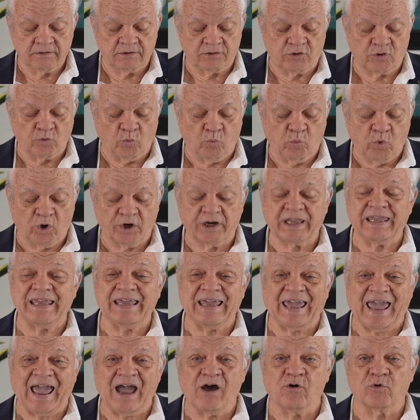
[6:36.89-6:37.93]
the
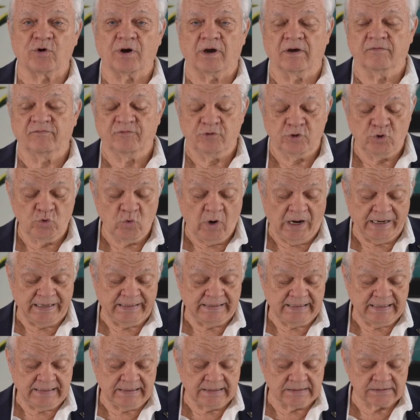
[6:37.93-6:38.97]
working out of new
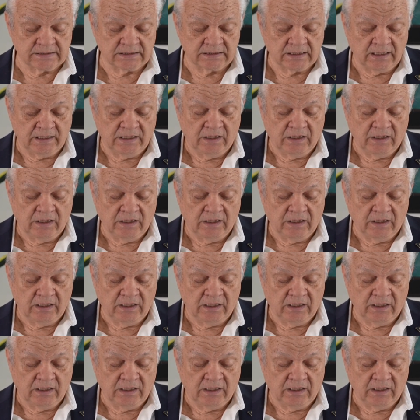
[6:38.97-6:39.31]
ideas.